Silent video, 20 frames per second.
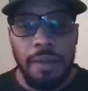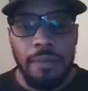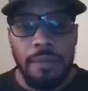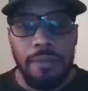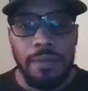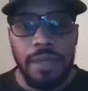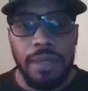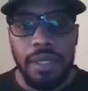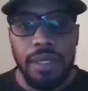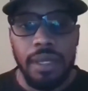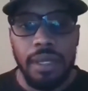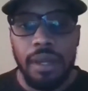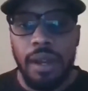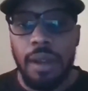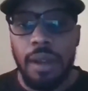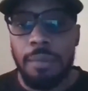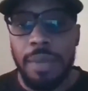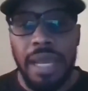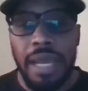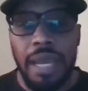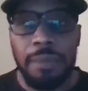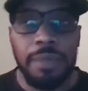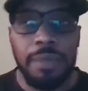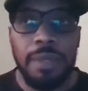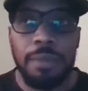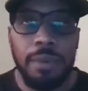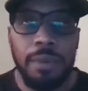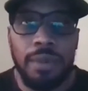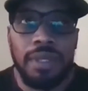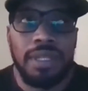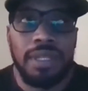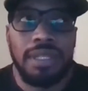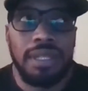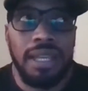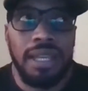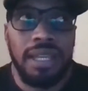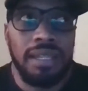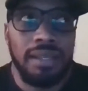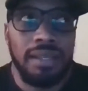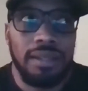than there are bad people. And it's
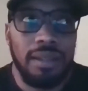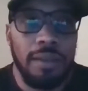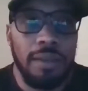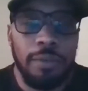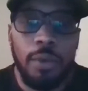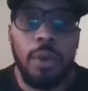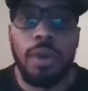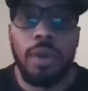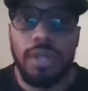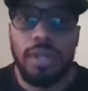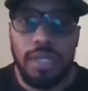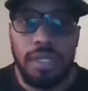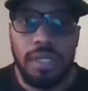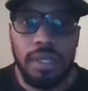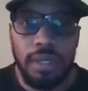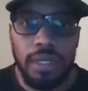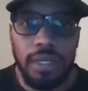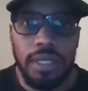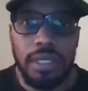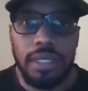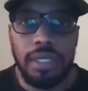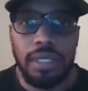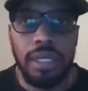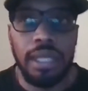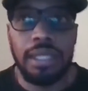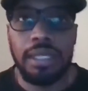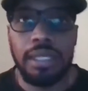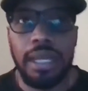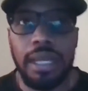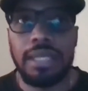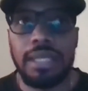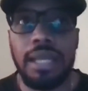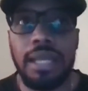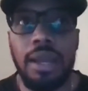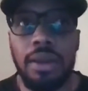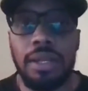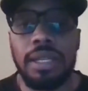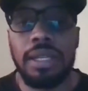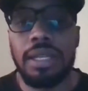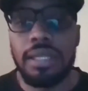like, of course there is. Like, that's
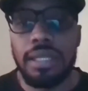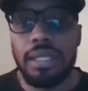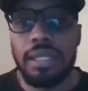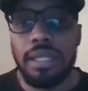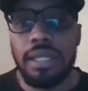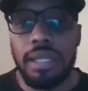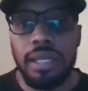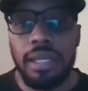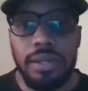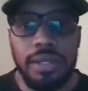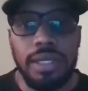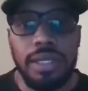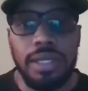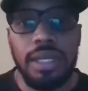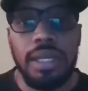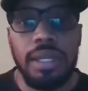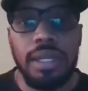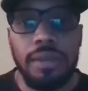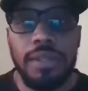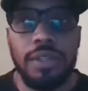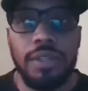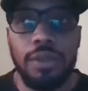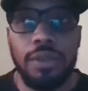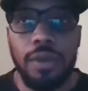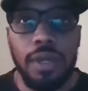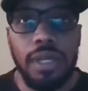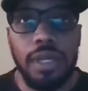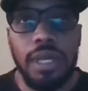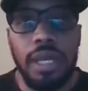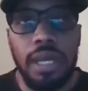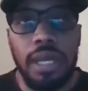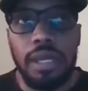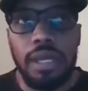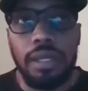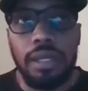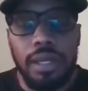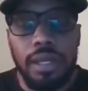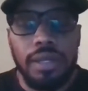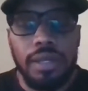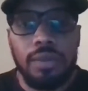how it is in the inner city of Detroit.
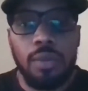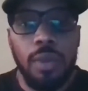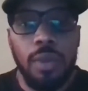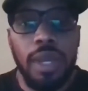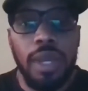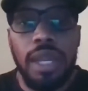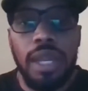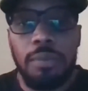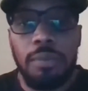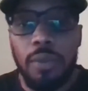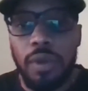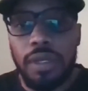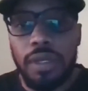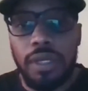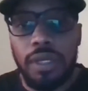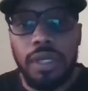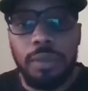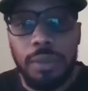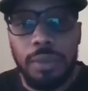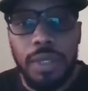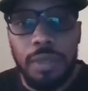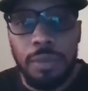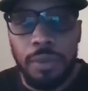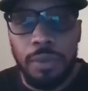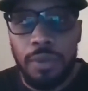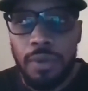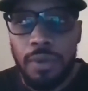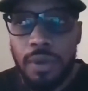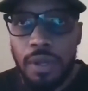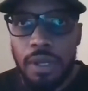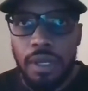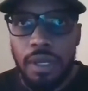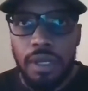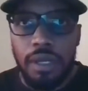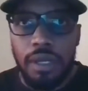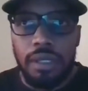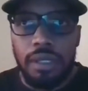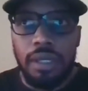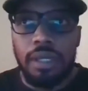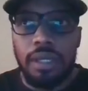There's way more good people
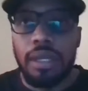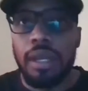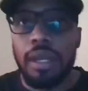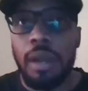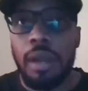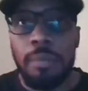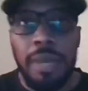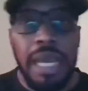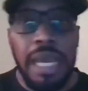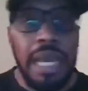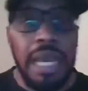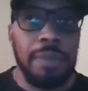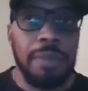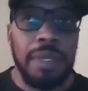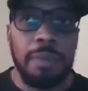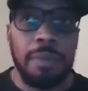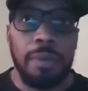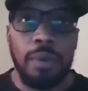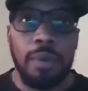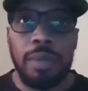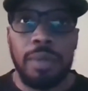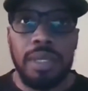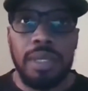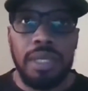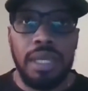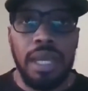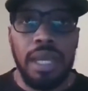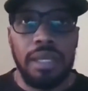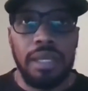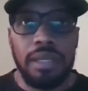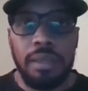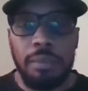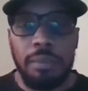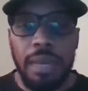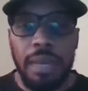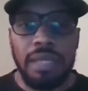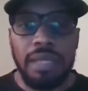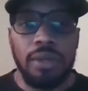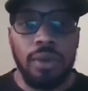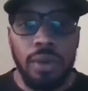than there are bad people, but yet the
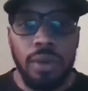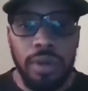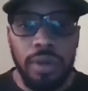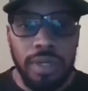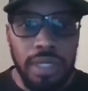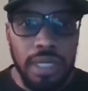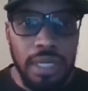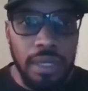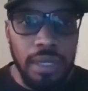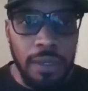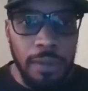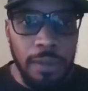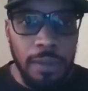minority